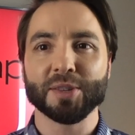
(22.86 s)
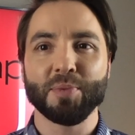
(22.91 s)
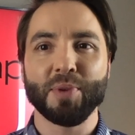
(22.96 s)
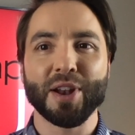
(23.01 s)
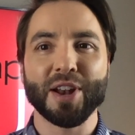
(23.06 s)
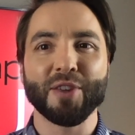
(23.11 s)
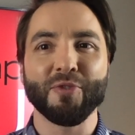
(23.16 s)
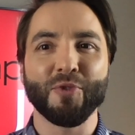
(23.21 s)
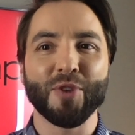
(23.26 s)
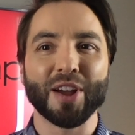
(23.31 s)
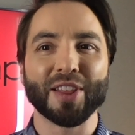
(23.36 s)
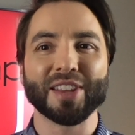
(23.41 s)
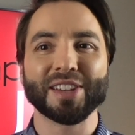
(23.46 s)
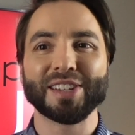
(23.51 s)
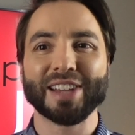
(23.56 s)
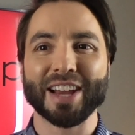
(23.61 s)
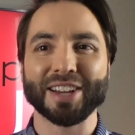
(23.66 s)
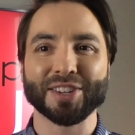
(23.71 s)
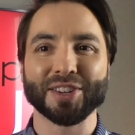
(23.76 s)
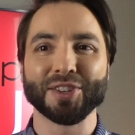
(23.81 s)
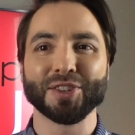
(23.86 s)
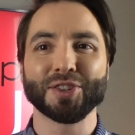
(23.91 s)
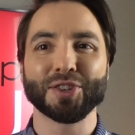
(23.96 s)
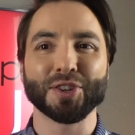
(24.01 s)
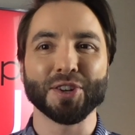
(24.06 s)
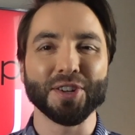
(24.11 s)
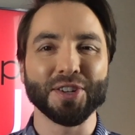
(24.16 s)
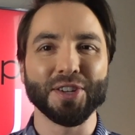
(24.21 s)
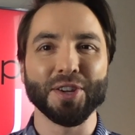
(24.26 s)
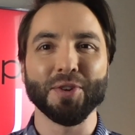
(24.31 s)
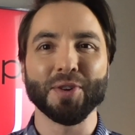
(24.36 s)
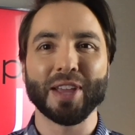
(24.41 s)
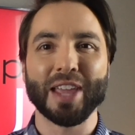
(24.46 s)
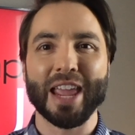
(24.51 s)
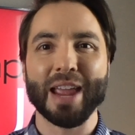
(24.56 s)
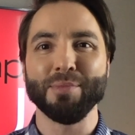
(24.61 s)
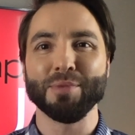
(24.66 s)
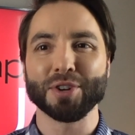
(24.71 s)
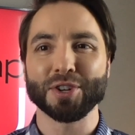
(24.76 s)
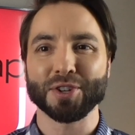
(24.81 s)
opinion of what the Texans should do to
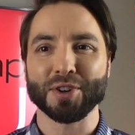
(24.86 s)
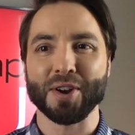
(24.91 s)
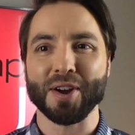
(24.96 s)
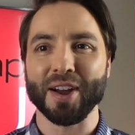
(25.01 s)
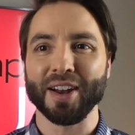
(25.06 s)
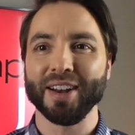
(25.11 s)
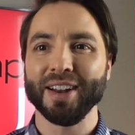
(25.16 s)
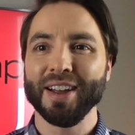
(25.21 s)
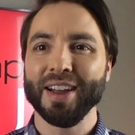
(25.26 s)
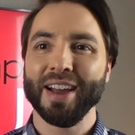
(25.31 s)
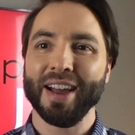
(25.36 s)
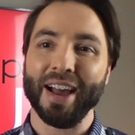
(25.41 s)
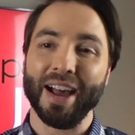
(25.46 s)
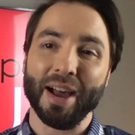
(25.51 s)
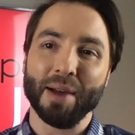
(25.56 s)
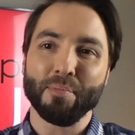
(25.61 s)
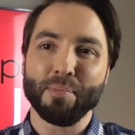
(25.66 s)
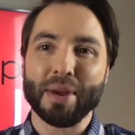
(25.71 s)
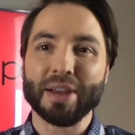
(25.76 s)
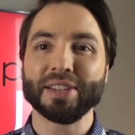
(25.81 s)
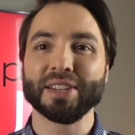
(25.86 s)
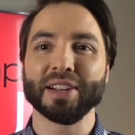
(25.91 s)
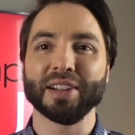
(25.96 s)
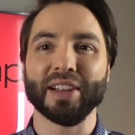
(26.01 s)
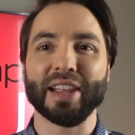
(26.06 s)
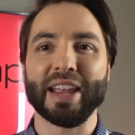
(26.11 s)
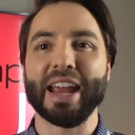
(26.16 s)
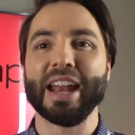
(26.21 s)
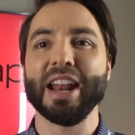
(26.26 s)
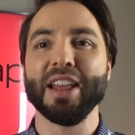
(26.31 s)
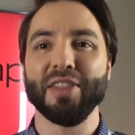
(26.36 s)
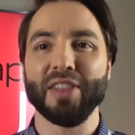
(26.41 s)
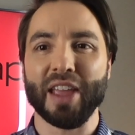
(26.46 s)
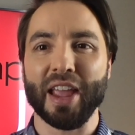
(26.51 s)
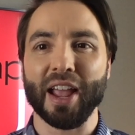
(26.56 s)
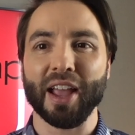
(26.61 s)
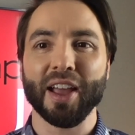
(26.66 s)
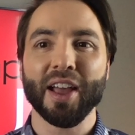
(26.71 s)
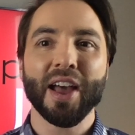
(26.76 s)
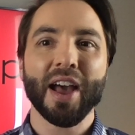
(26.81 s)
keep Deshaun, uh, basically
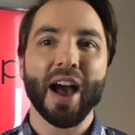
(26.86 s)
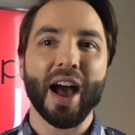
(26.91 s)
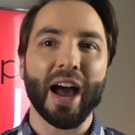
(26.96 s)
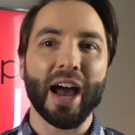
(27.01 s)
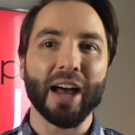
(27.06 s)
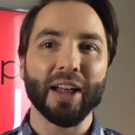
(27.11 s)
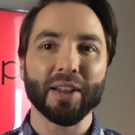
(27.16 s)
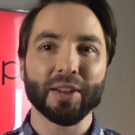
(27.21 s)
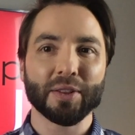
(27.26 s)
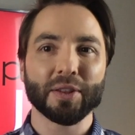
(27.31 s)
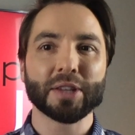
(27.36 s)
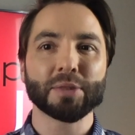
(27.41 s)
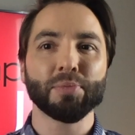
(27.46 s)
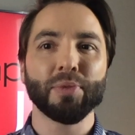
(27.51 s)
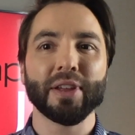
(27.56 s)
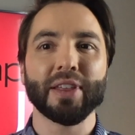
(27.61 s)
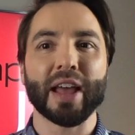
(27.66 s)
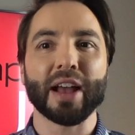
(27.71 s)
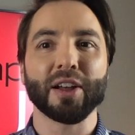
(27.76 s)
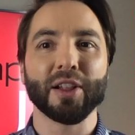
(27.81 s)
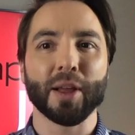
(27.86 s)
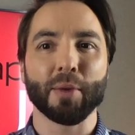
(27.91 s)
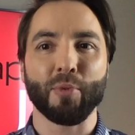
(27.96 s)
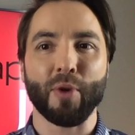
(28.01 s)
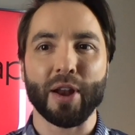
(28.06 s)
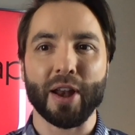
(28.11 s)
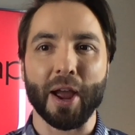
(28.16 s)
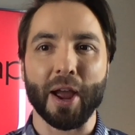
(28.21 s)
anything. Uh, let's play that clip right